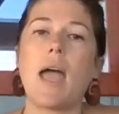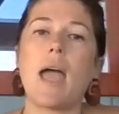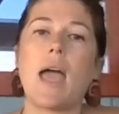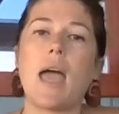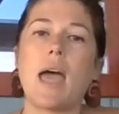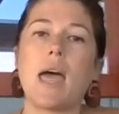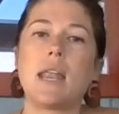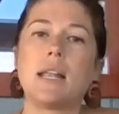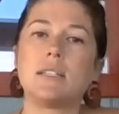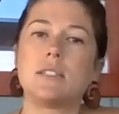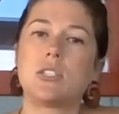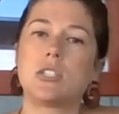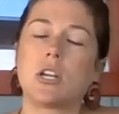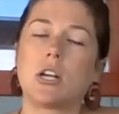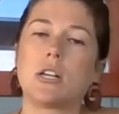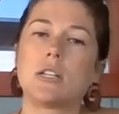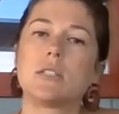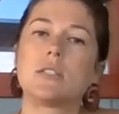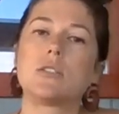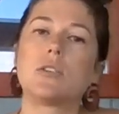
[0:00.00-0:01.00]
and it
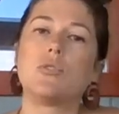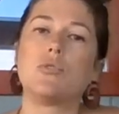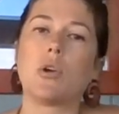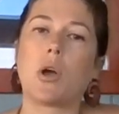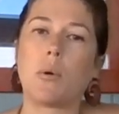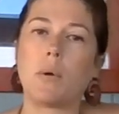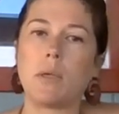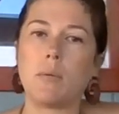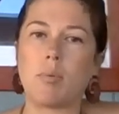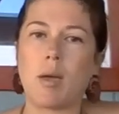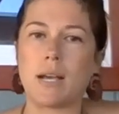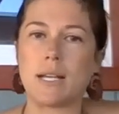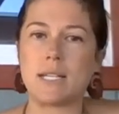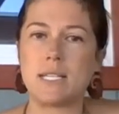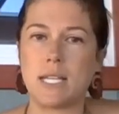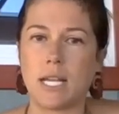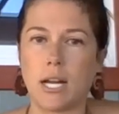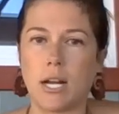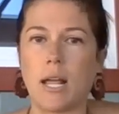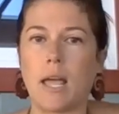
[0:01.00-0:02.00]
starts growing
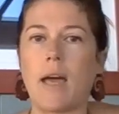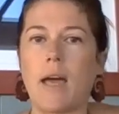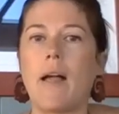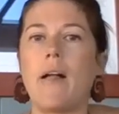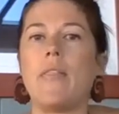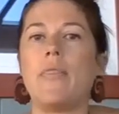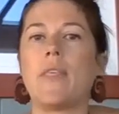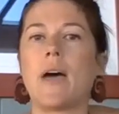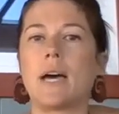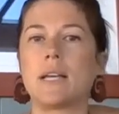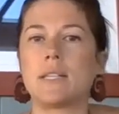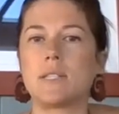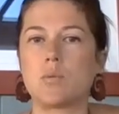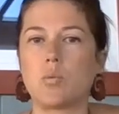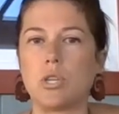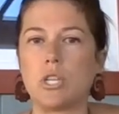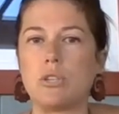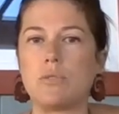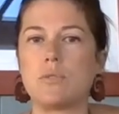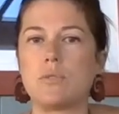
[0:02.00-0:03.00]
bacteria, and that's
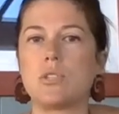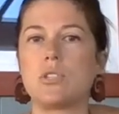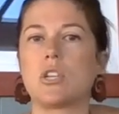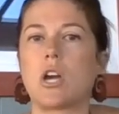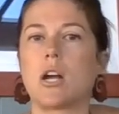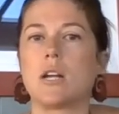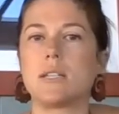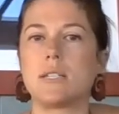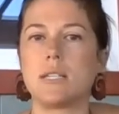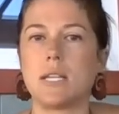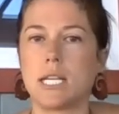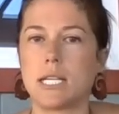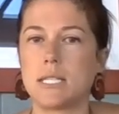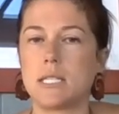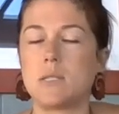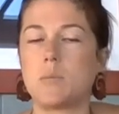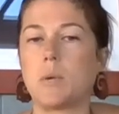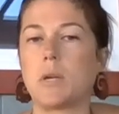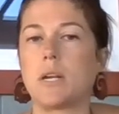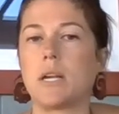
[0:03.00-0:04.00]
when you start to
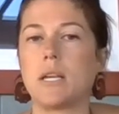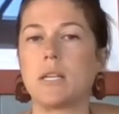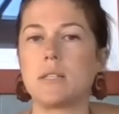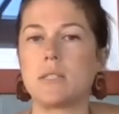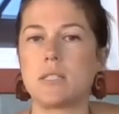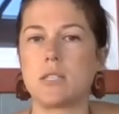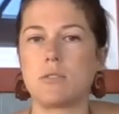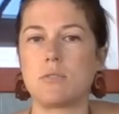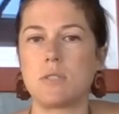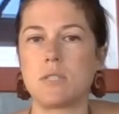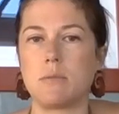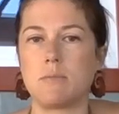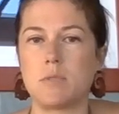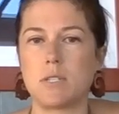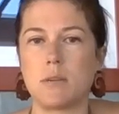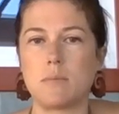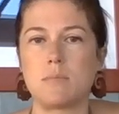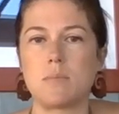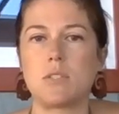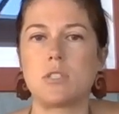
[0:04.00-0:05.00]
experience those
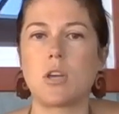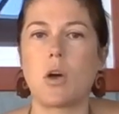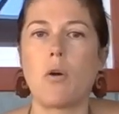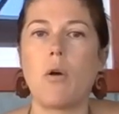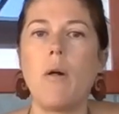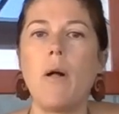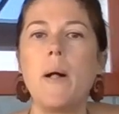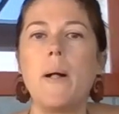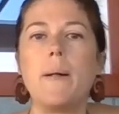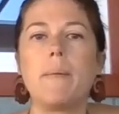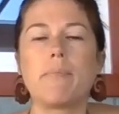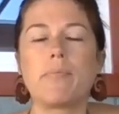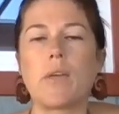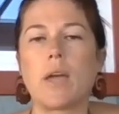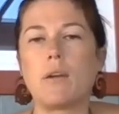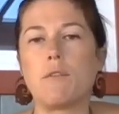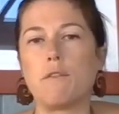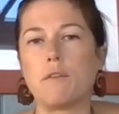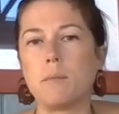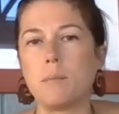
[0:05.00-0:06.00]
symptoms. So,
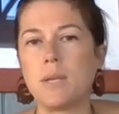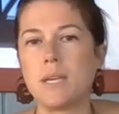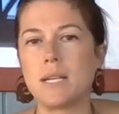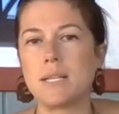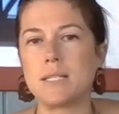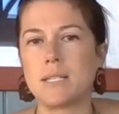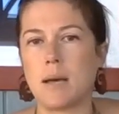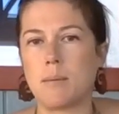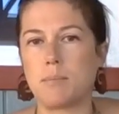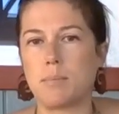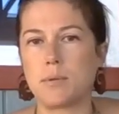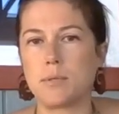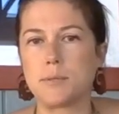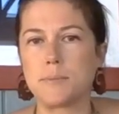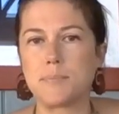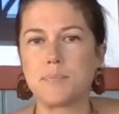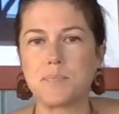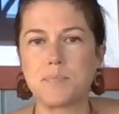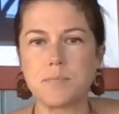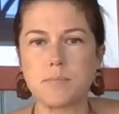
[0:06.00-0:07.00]
like for me,
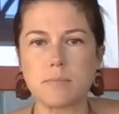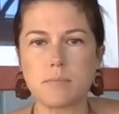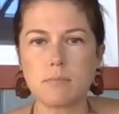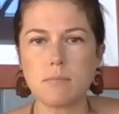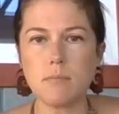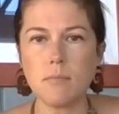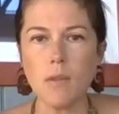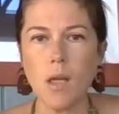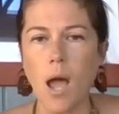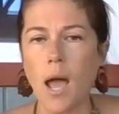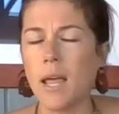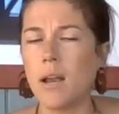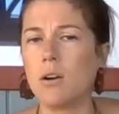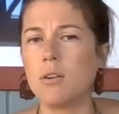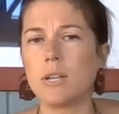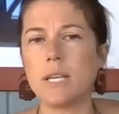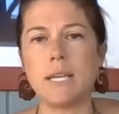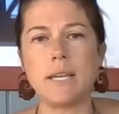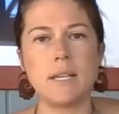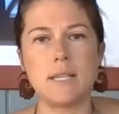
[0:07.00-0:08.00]
example, I
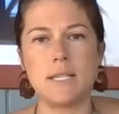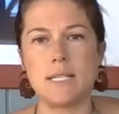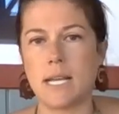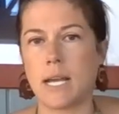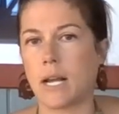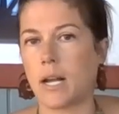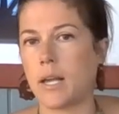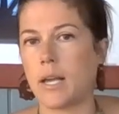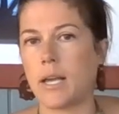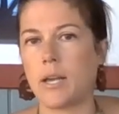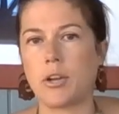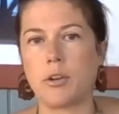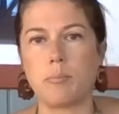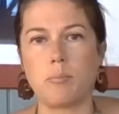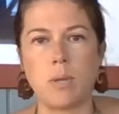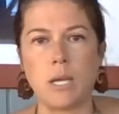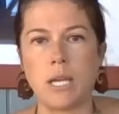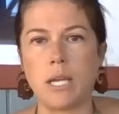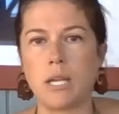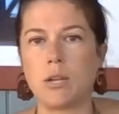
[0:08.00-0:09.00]
don't eat dairy or
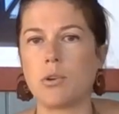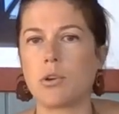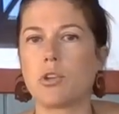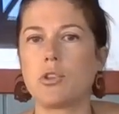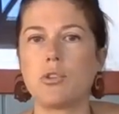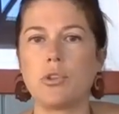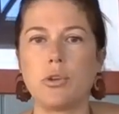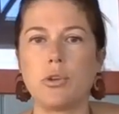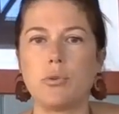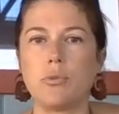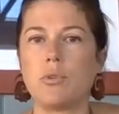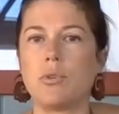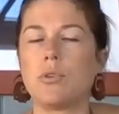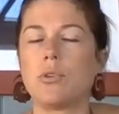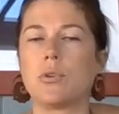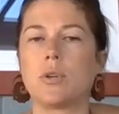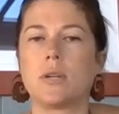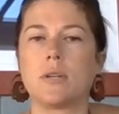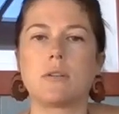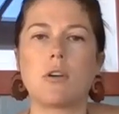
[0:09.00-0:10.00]
meat or gluten
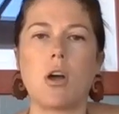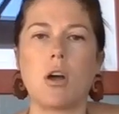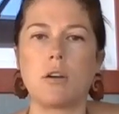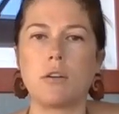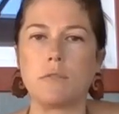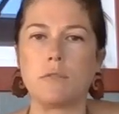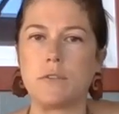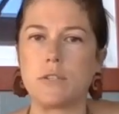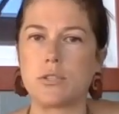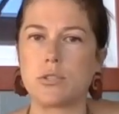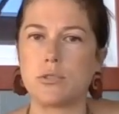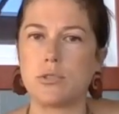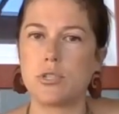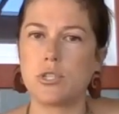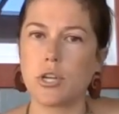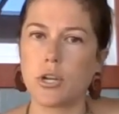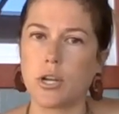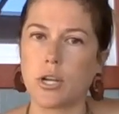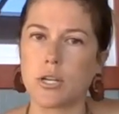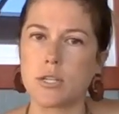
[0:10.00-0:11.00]
or artificial
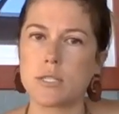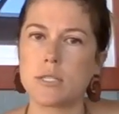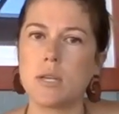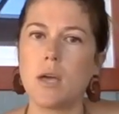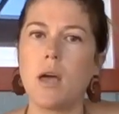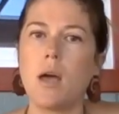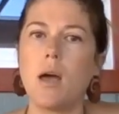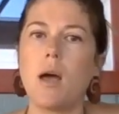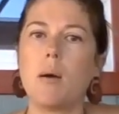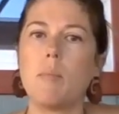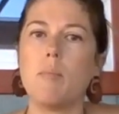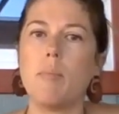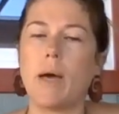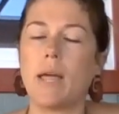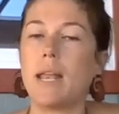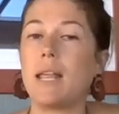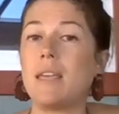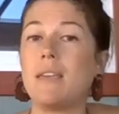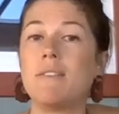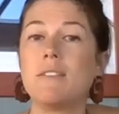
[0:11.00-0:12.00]
sugars,
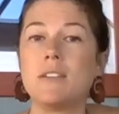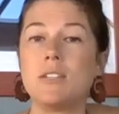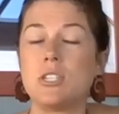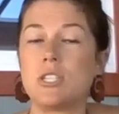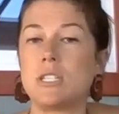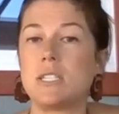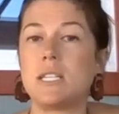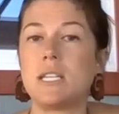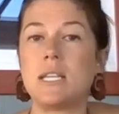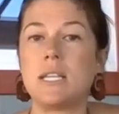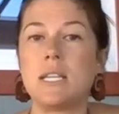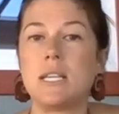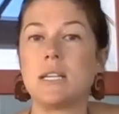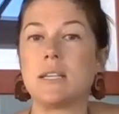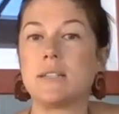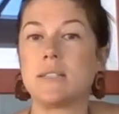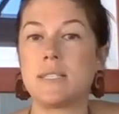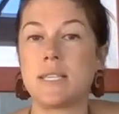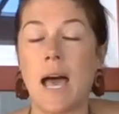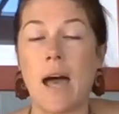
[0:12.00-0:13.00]
but even just eating
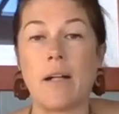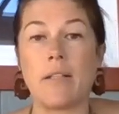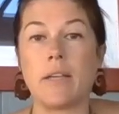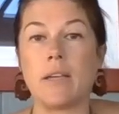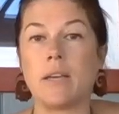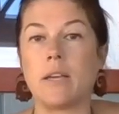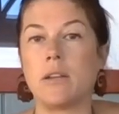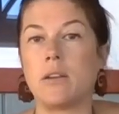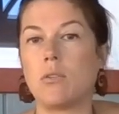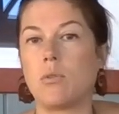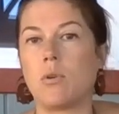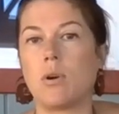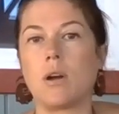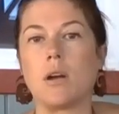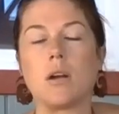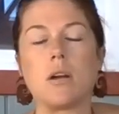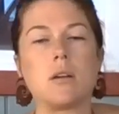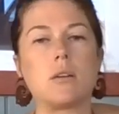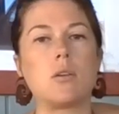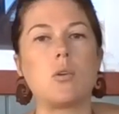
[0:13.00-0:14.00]
a salad
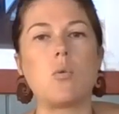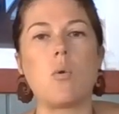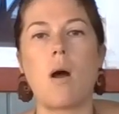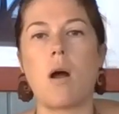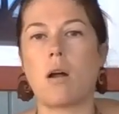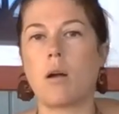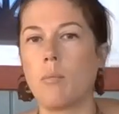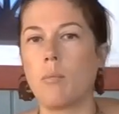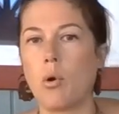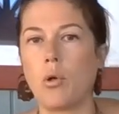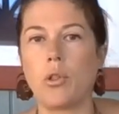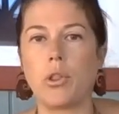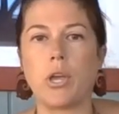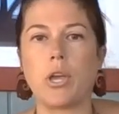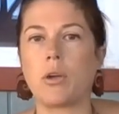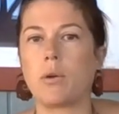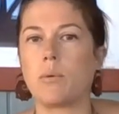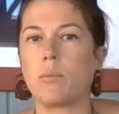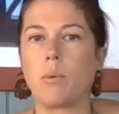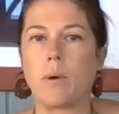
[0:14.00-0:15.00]
or guacamole
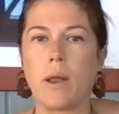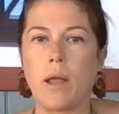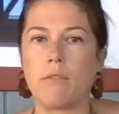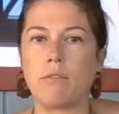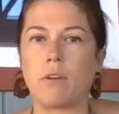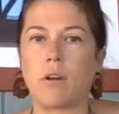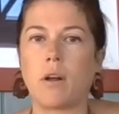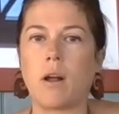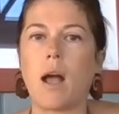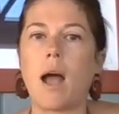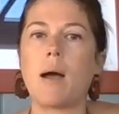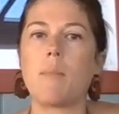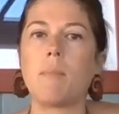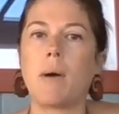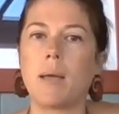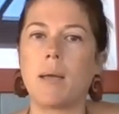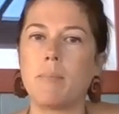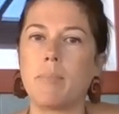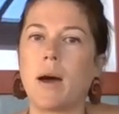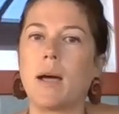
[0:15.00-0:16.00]
or whatever,
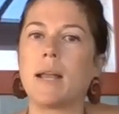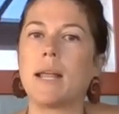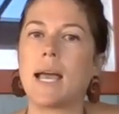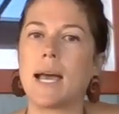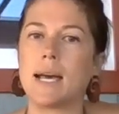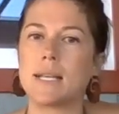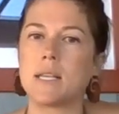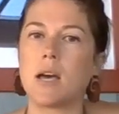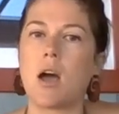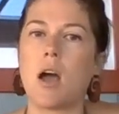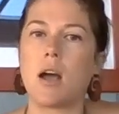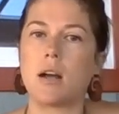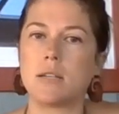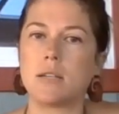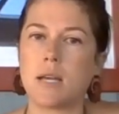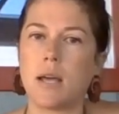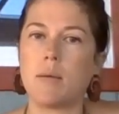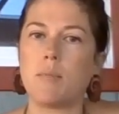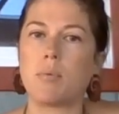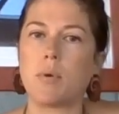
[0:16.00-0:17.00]
my body has a hard
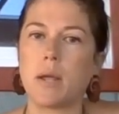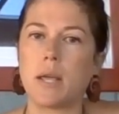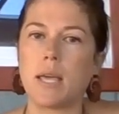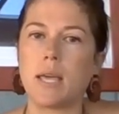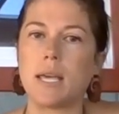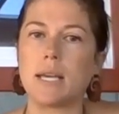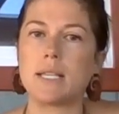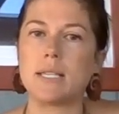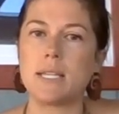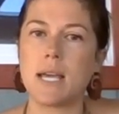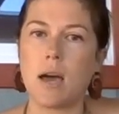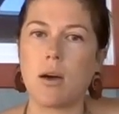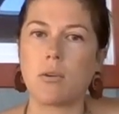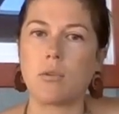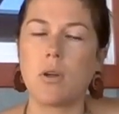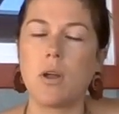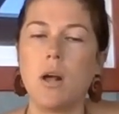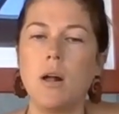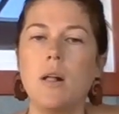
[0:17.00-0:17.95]
time breaking it down.